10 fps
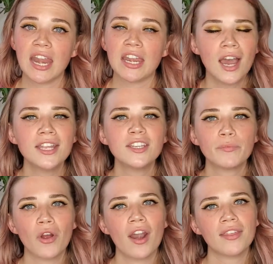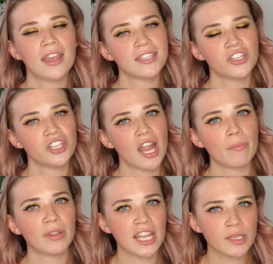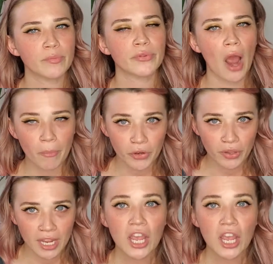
and tons of product that's just not placed properly.